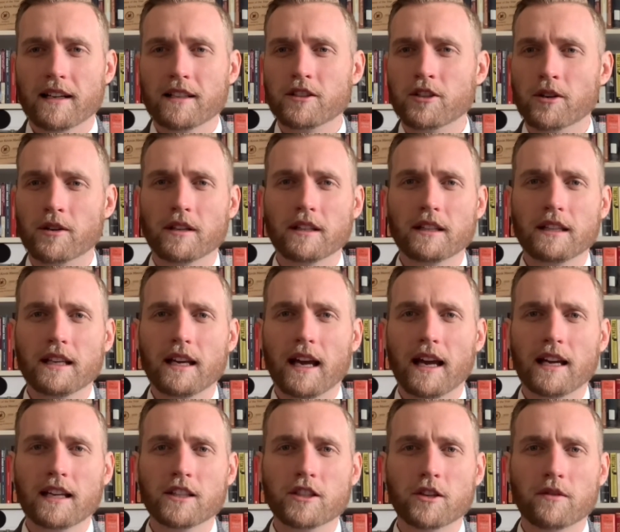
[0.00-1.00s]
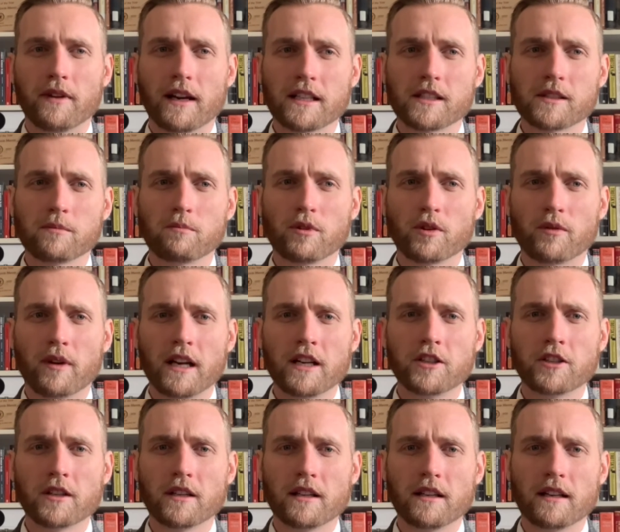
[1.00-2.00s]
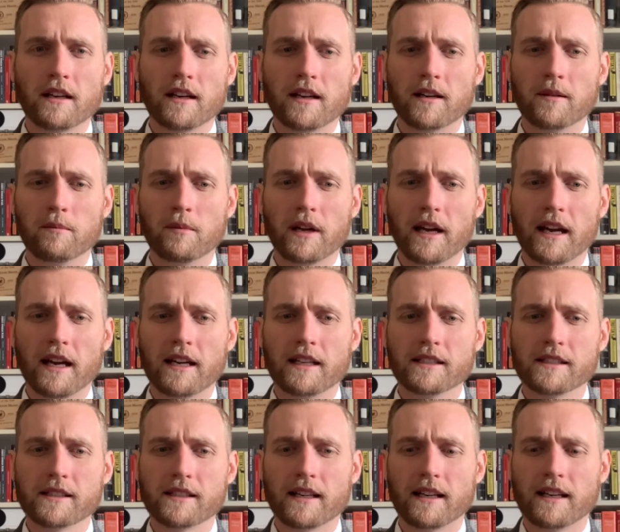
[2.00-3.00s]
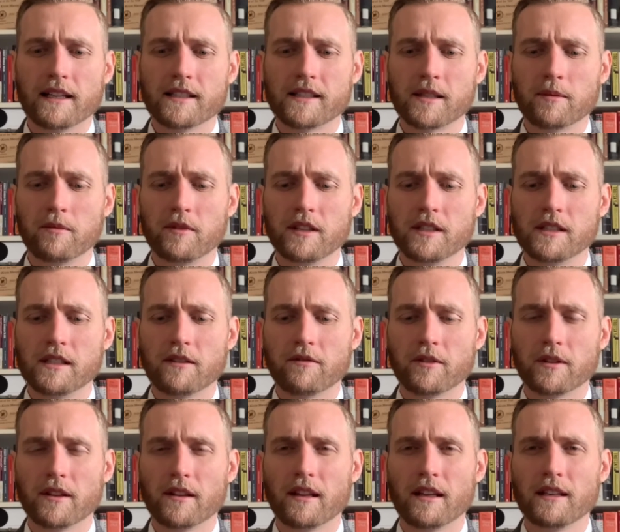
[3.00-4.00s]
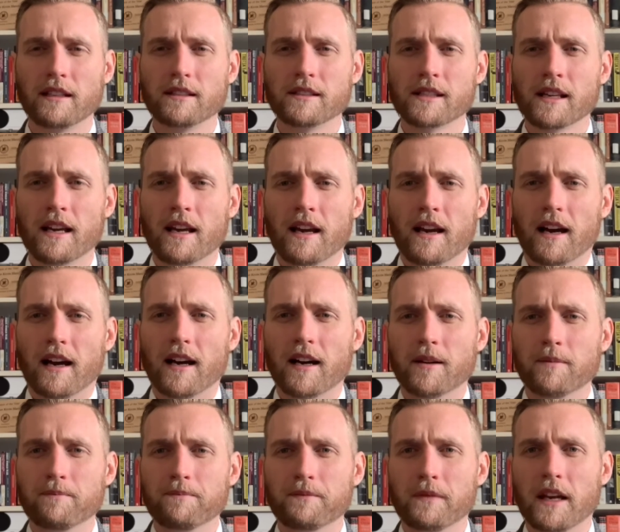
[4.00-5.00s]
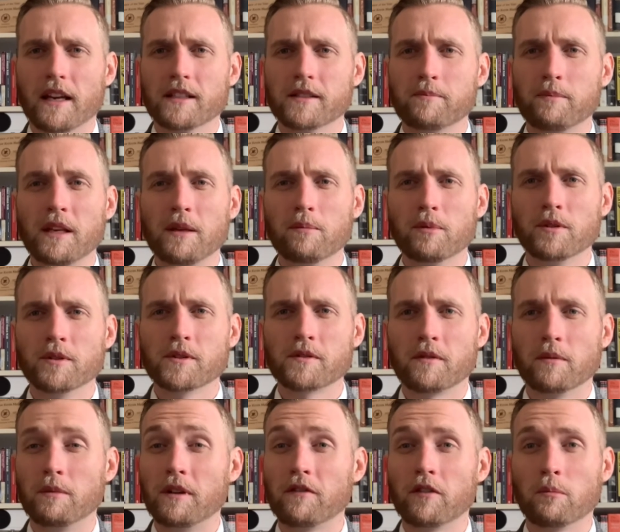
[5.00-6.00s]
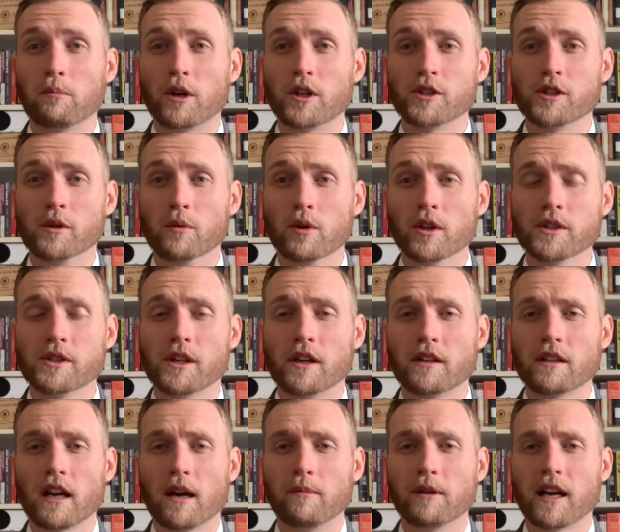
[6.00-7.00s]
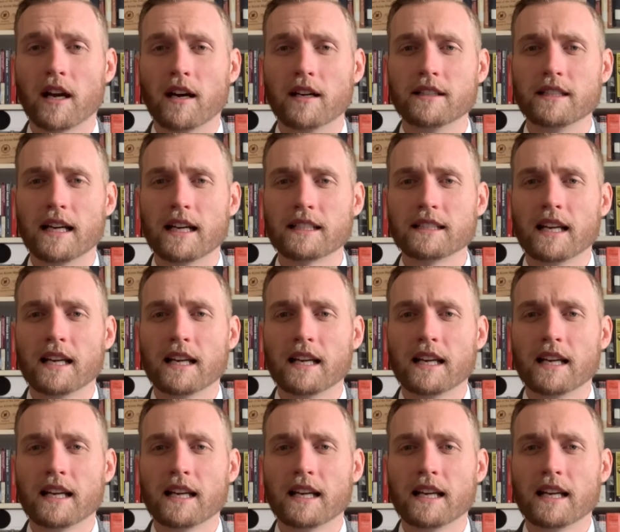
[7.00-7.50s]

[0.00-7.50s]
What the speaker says: during the age of exploration, as some of these different things, as peoples from different parts of the world start to come in contact,